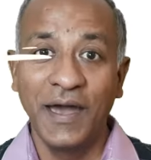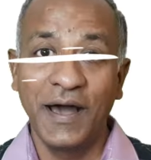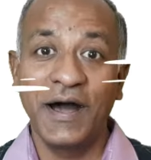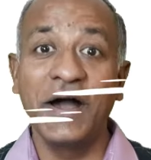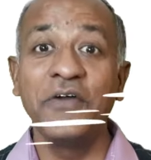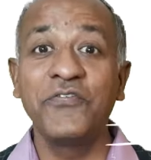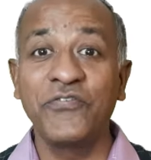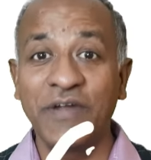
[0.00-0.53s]

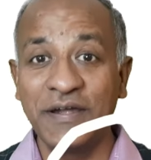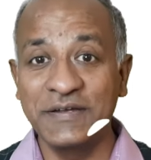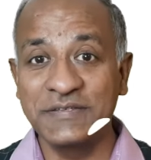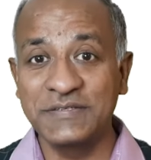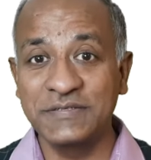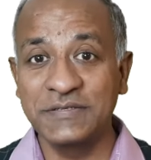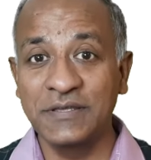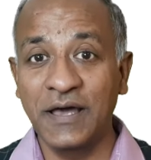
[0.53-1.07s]
Hi
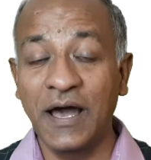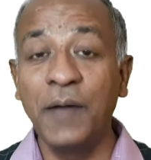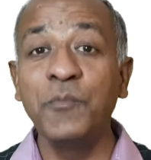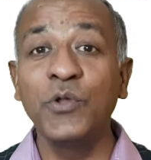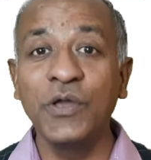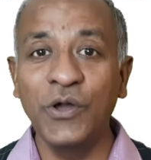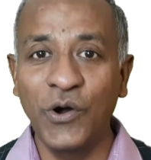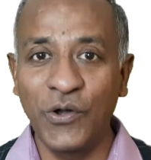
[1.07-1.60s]
friends, I'm
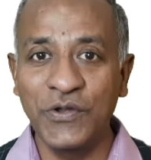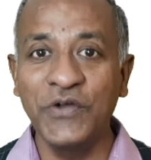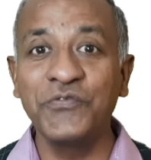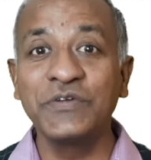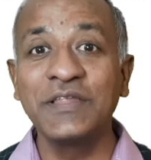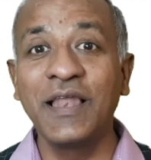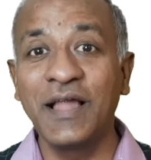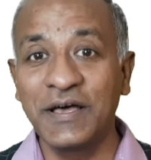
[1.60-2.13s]
doing audit
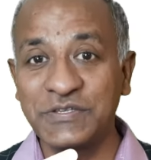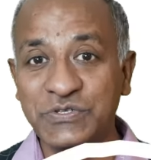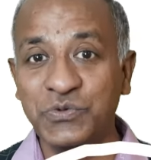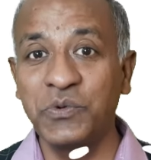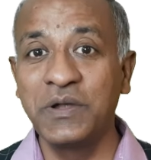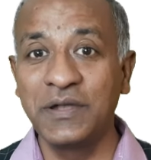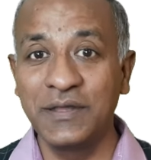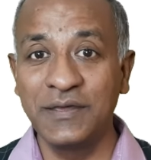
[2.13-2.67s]
for the last
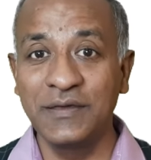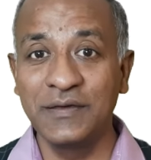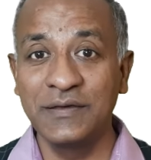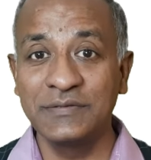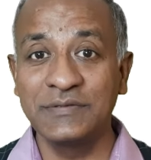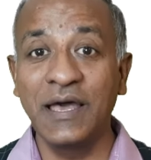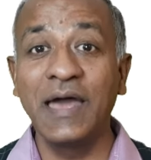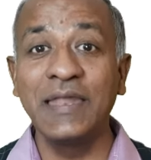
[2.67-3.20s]
20
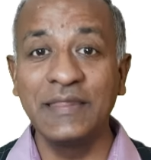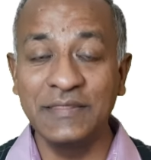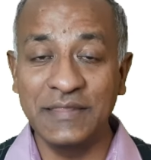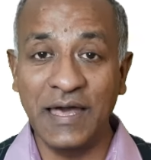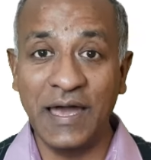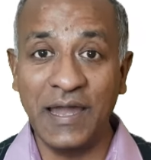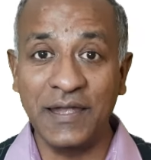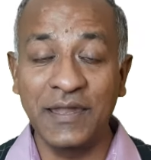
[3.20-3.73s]
years, and in
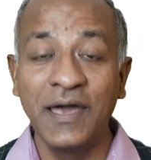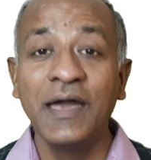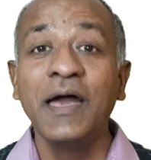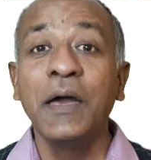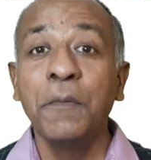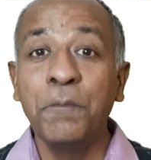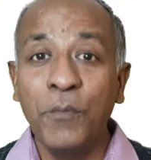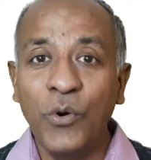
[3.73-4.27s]
that,
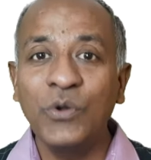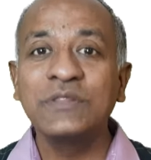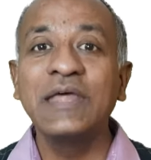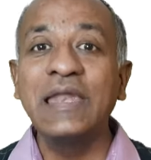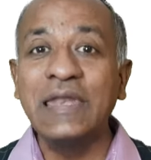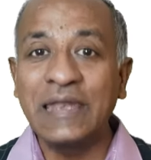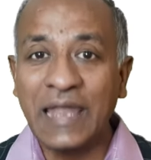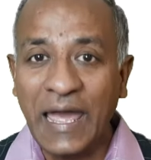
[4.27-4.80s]
more
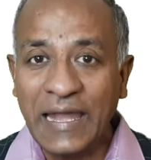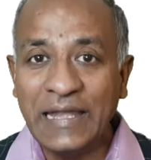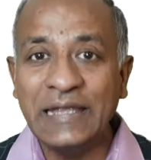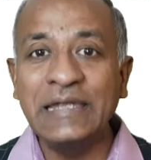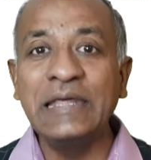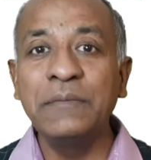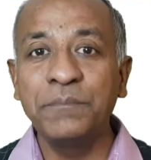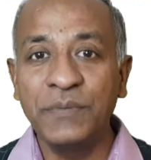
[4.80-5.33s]
than
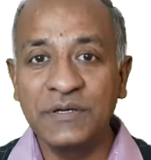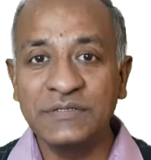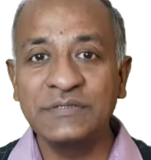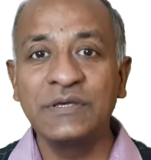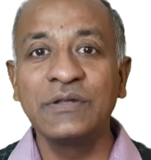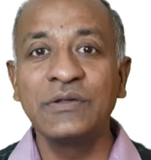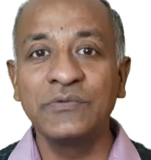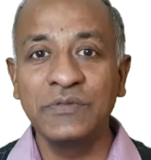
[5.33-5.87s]

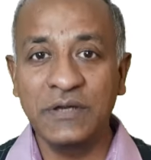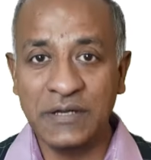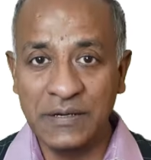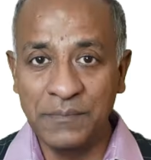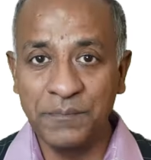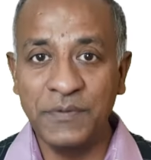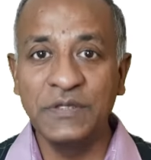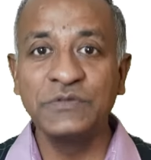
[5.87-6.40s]
90% of the
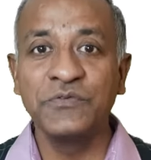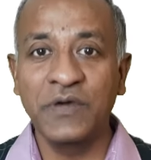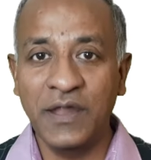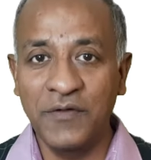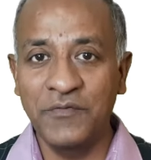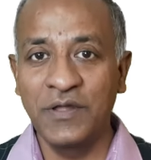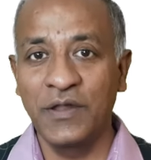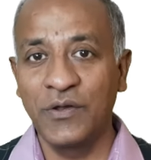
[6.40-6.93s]
companies where
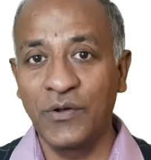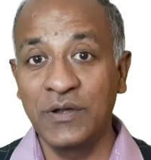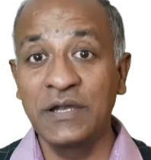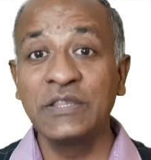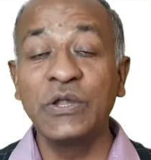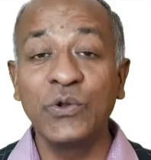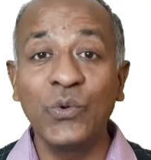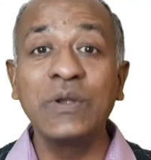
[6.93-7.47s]
I've done
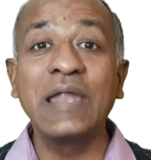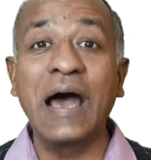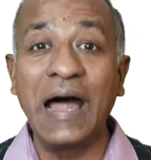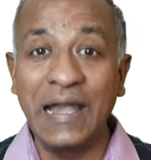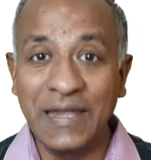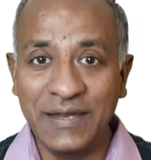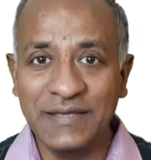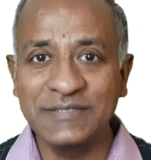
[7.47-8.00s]
audit, they don't
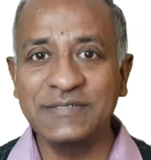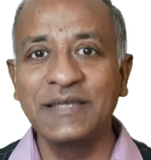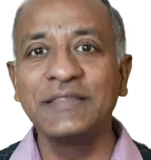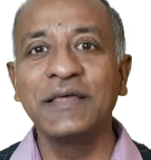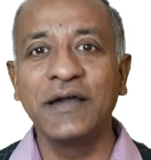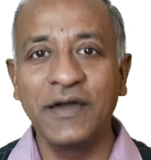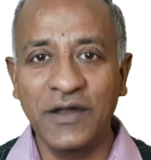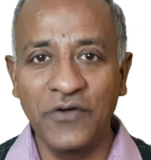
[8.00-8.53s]
understand
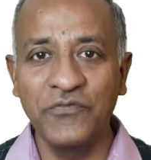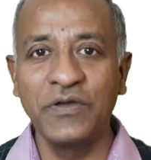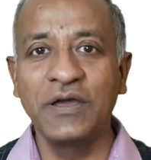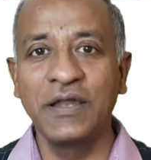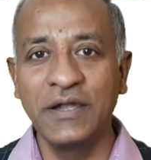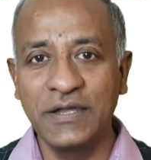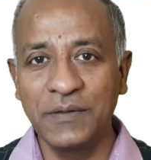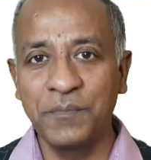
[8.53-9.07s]
the
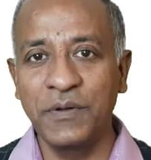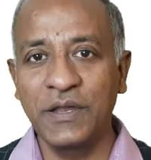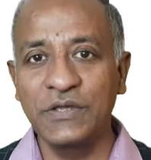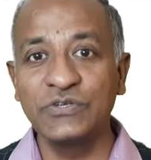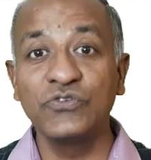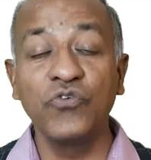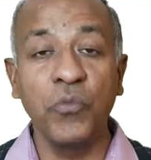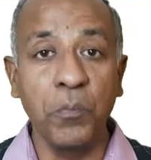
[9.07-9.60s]
graphical
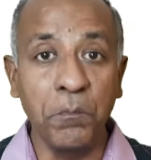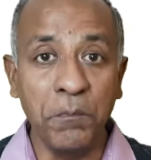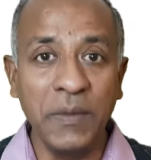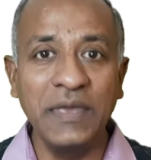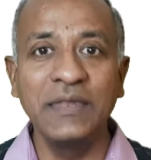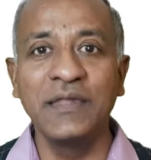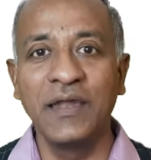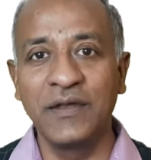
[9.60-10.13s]
interpretation of
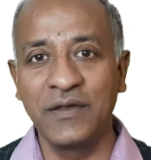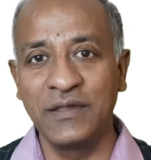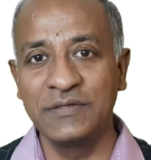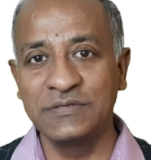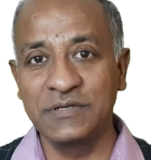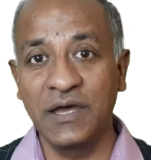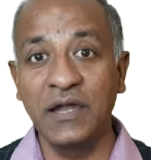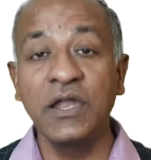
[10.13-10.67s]
mean and
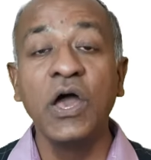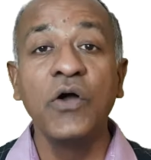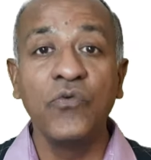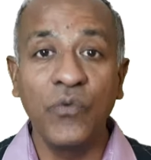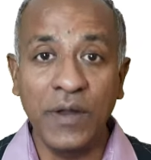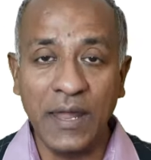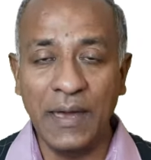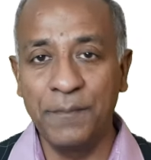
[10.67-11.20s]
range chart
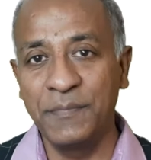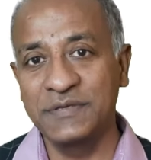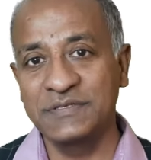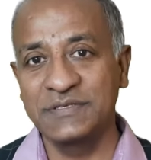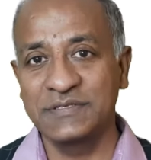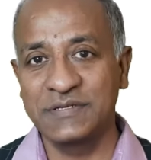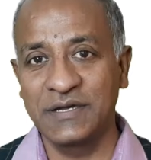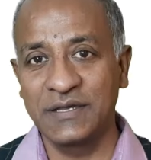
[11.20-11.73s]
for
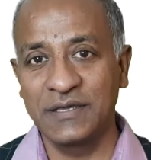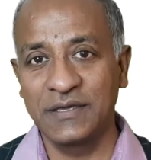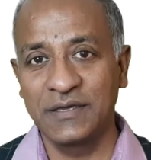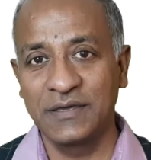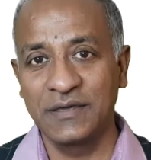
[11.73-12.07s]
MSA study.